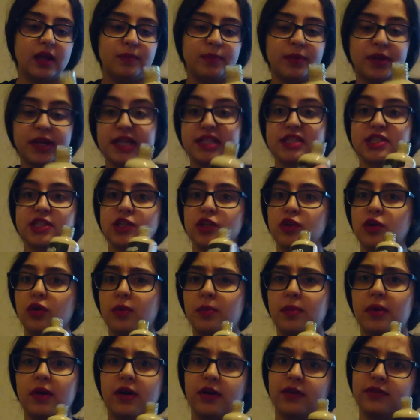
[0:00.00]
but it's
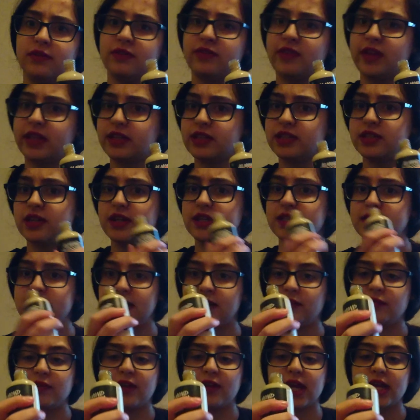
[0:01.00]
not part of the Valentine's
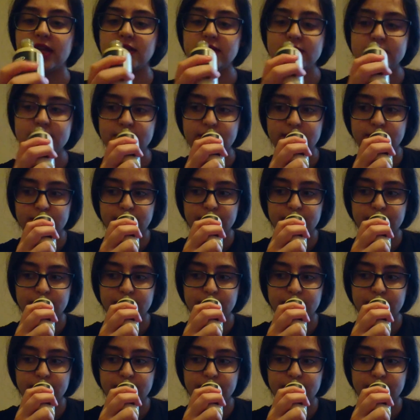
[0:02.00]
Day range.